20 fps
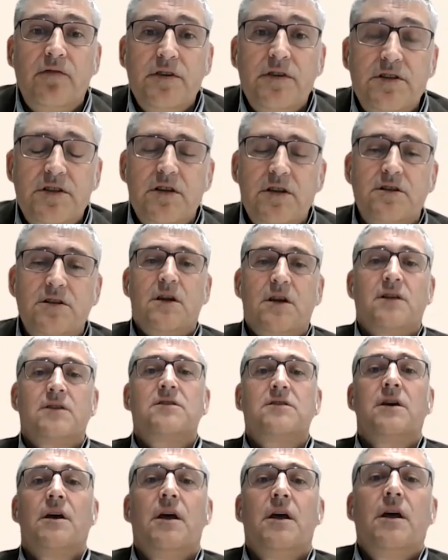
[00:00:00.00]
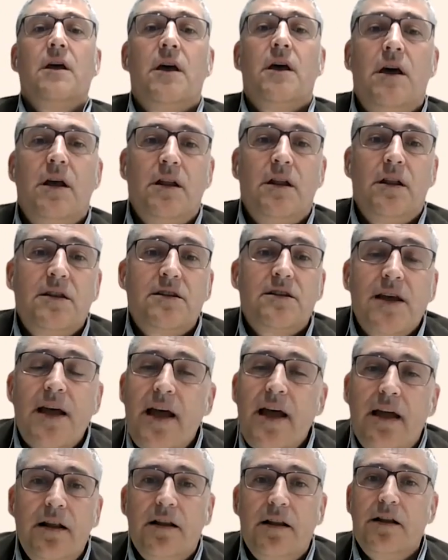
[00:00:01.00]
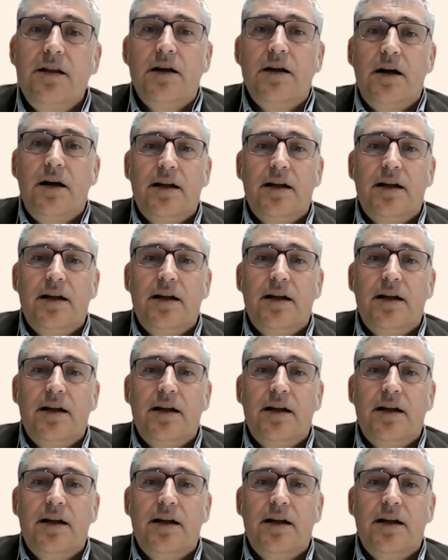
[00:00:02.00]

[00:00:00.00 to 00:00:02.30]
physicians, and the child